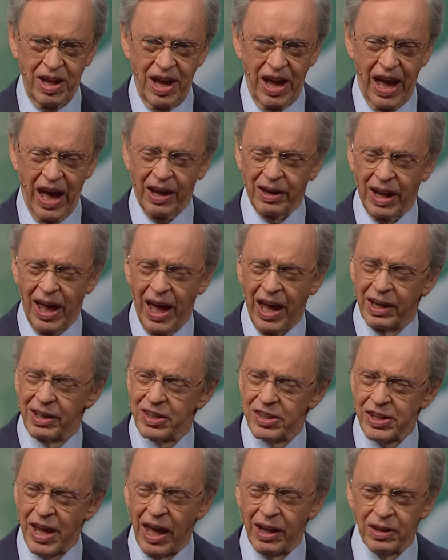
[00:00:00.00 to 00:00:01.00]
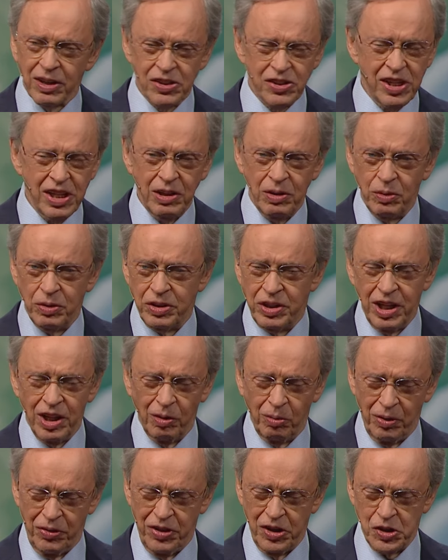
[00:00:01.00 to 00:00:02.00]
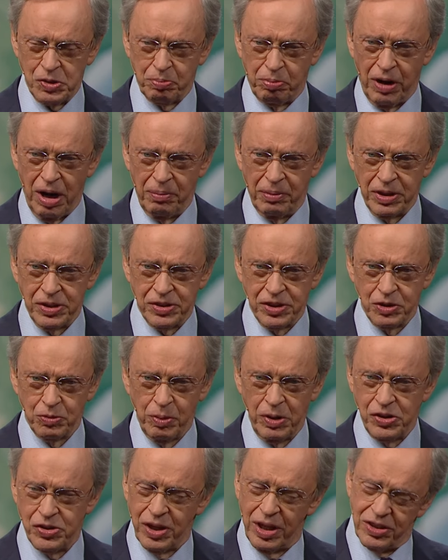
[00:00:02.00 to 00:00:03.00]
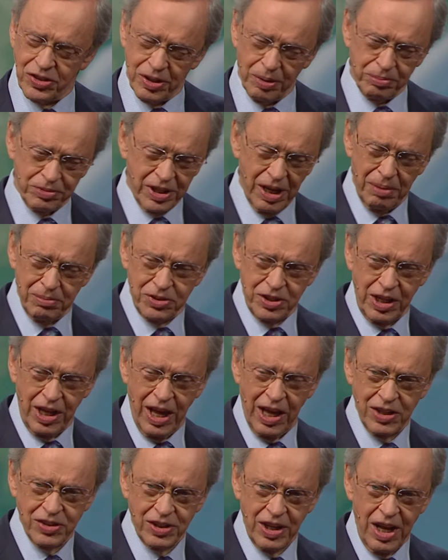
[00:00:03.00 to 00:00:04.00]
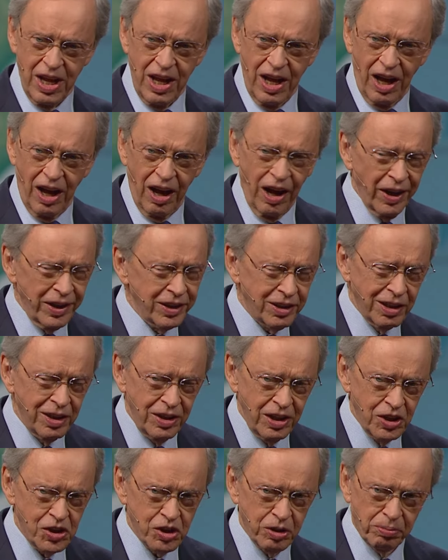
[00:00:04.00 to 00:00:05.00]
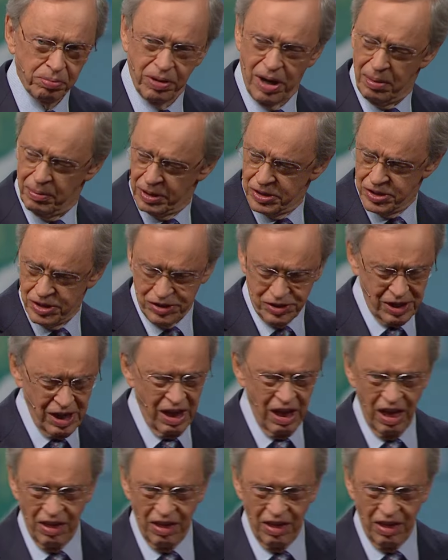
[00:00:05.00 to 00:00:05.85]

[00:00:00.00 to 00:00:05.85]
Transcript: How, how, do, how does He deal with His promises? We said sometimes He has unconditional promises.